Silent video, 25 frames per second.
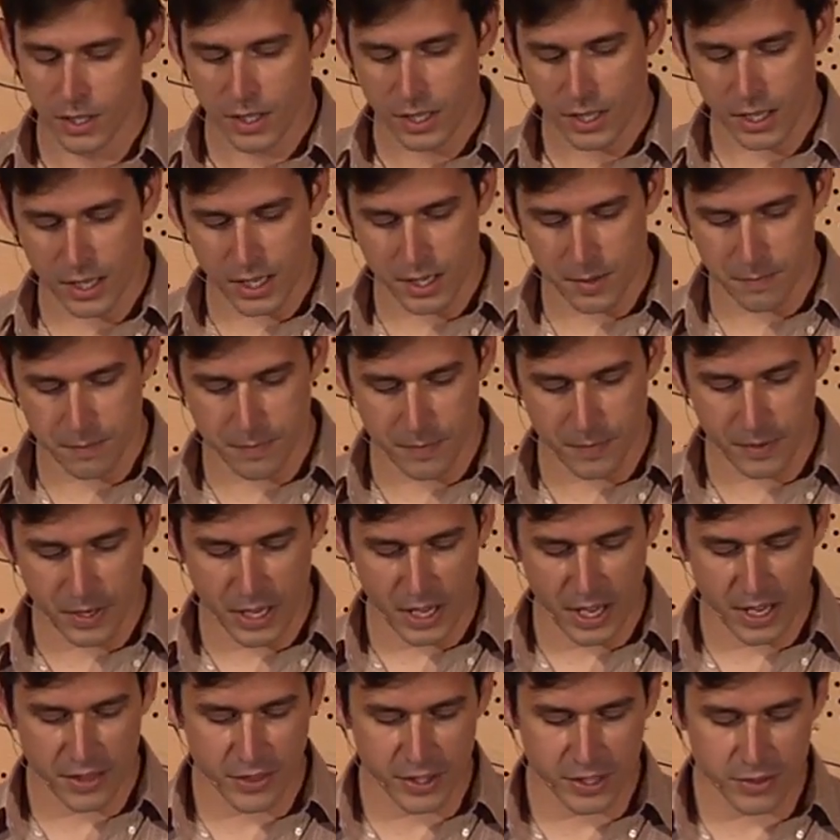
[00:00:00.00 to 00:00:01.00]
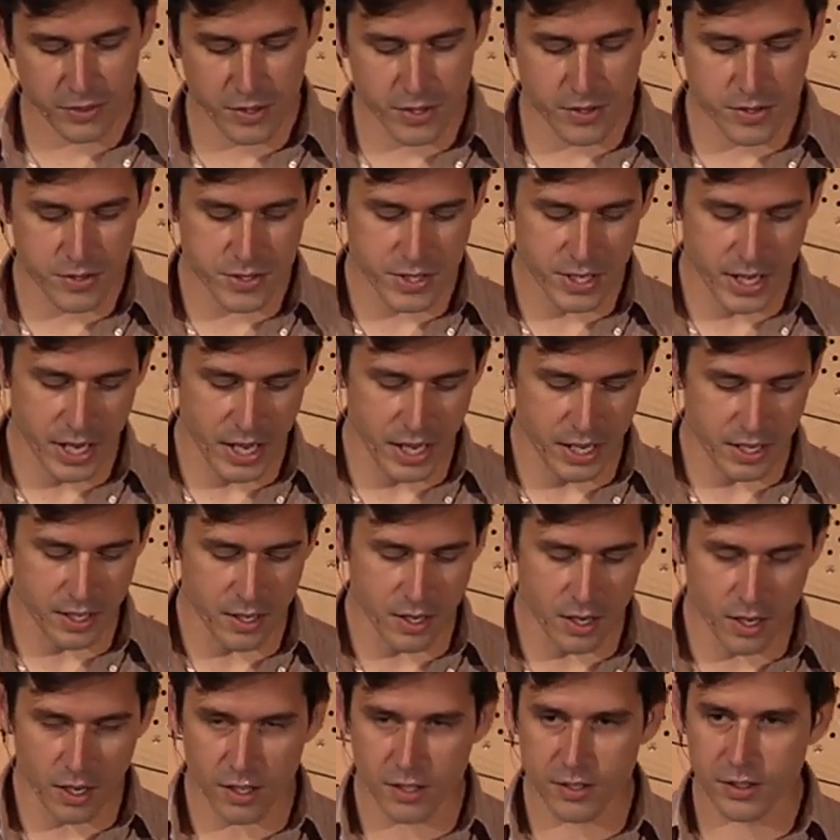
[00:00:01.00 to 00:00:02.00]
I think there's a
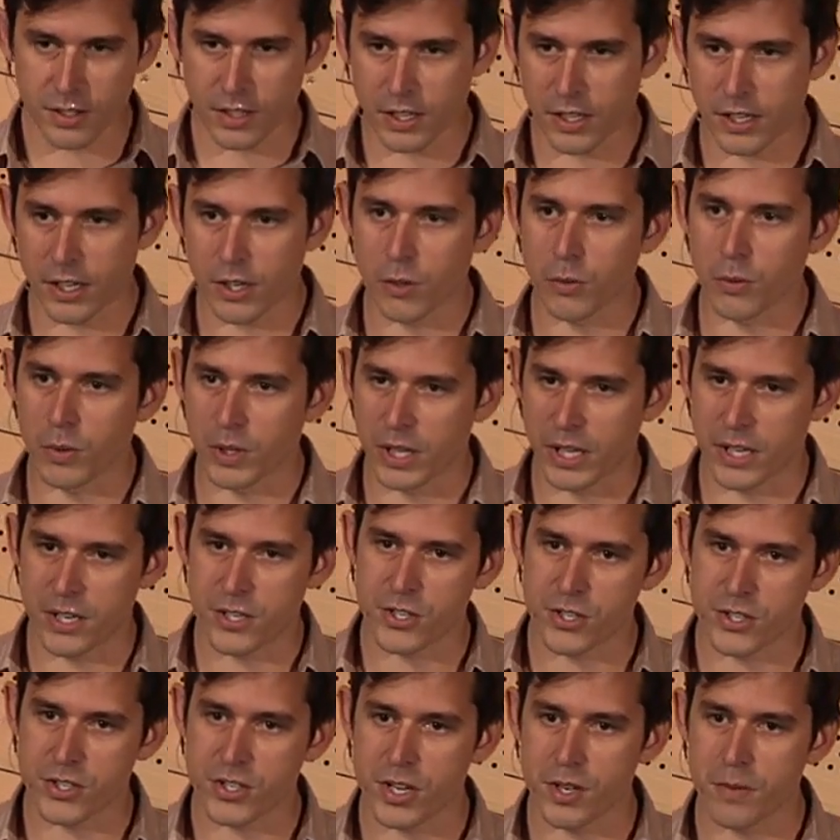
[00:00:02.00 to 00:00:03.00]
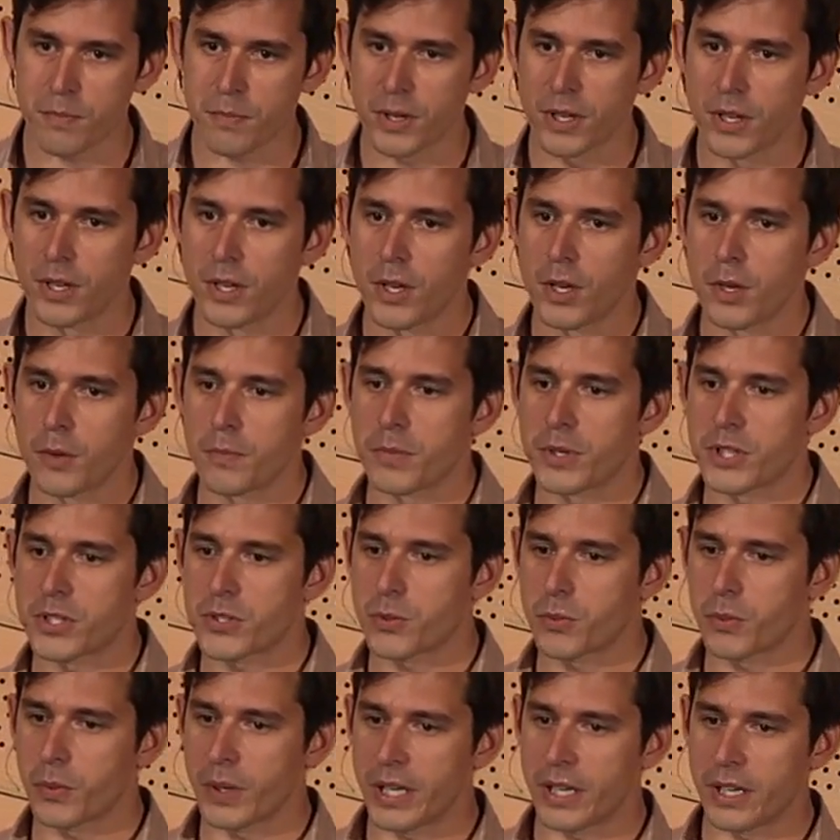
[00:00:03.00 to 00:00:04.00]
non-linear relationship
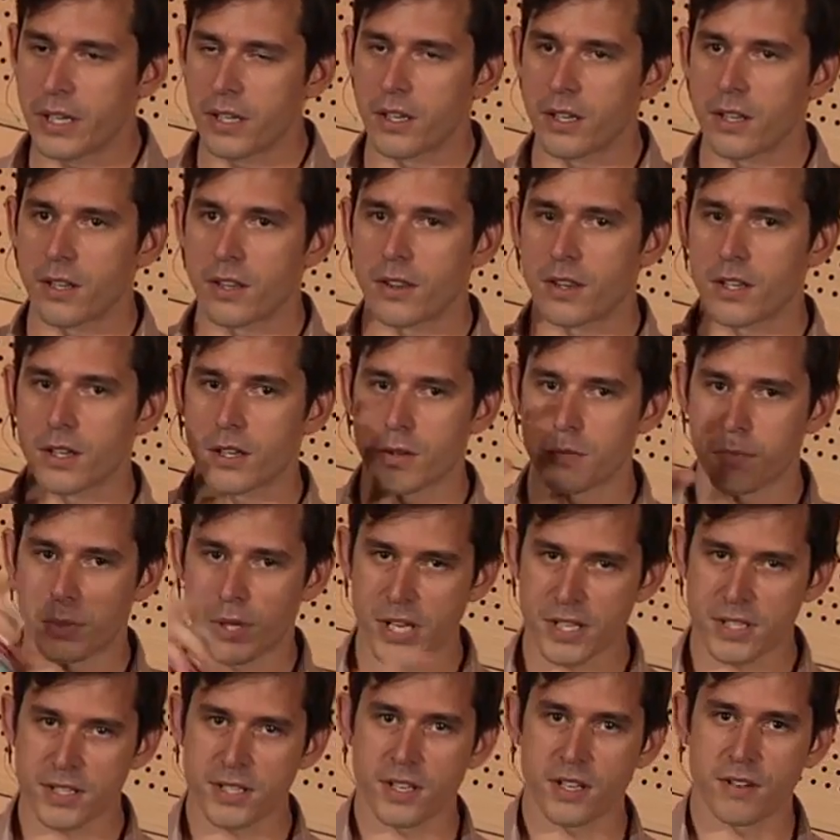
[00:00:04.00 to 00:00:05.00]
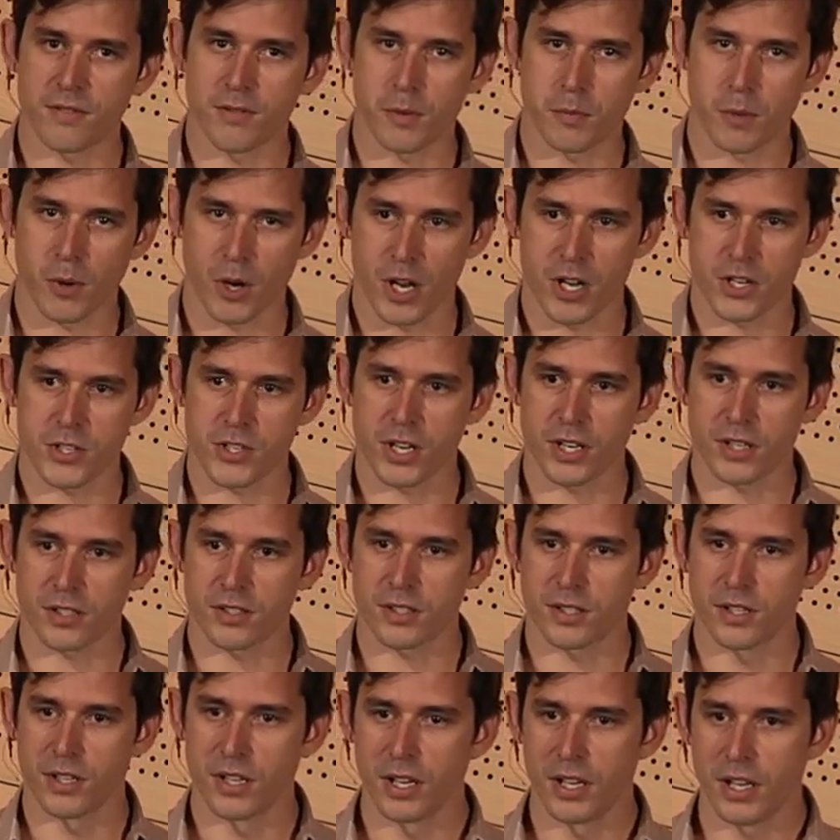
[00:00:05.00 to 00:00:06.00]
between the complexity of a
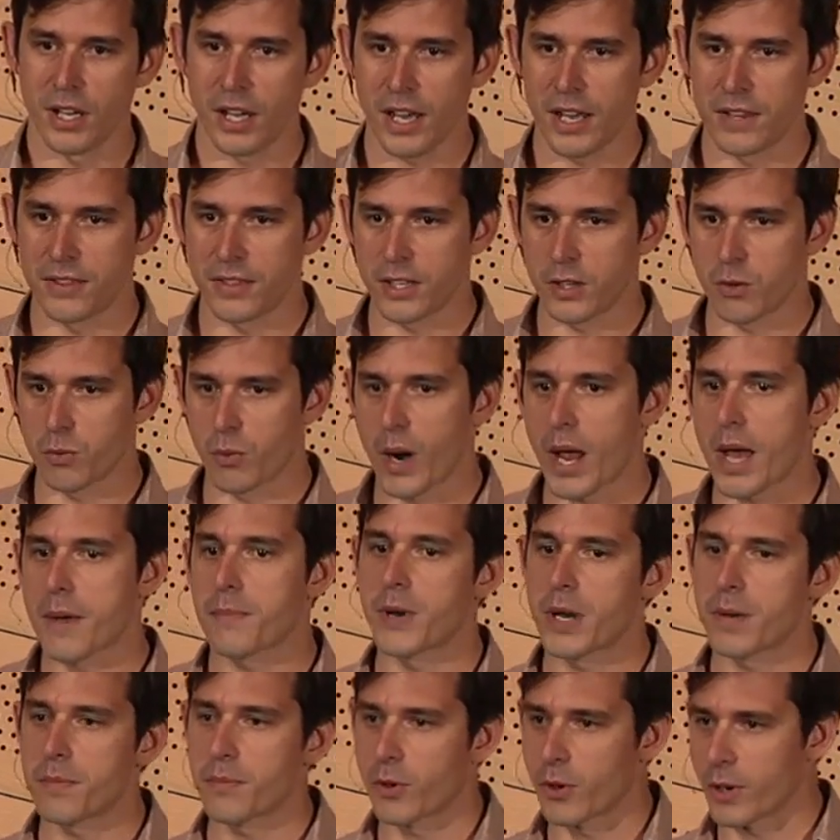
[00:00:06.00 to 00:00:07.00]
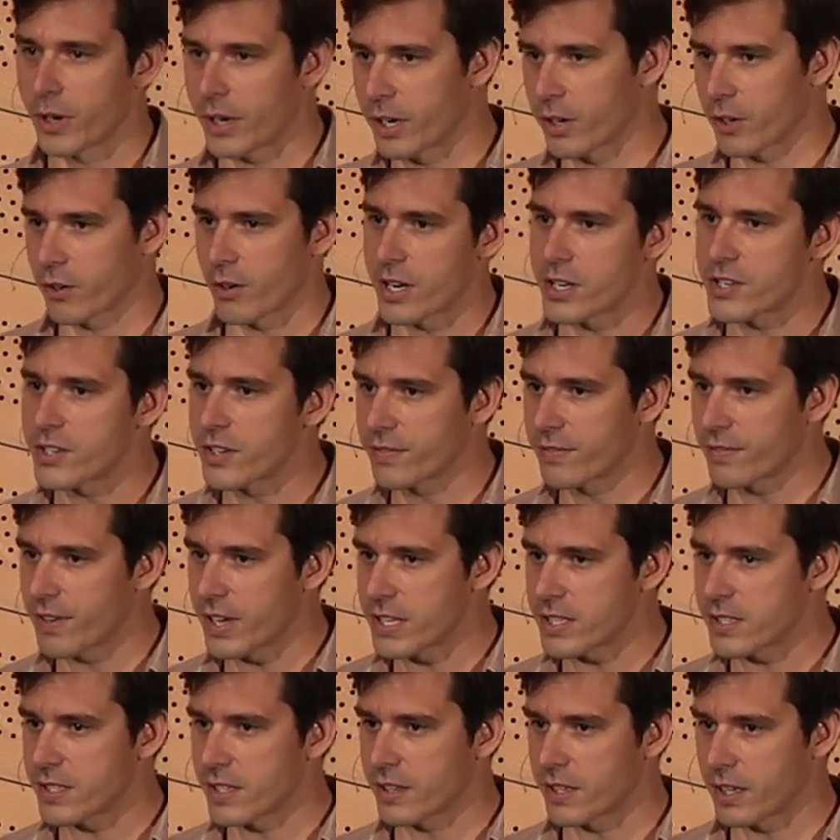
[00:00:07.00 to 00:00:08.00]
project and the wrap-up or integration
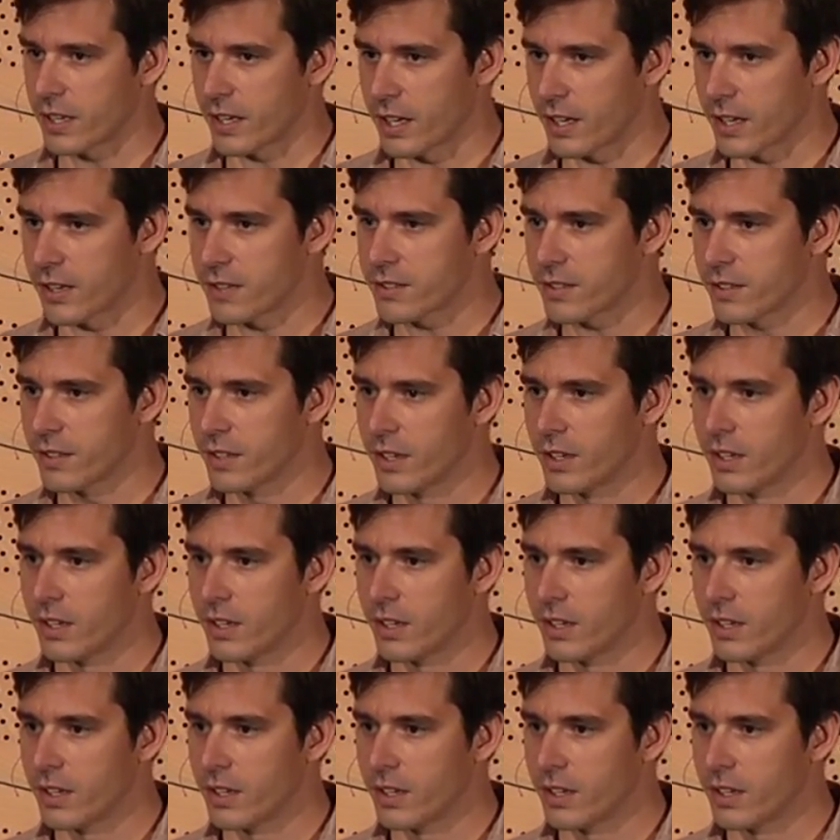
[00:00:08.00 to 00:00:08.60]
phase at the end.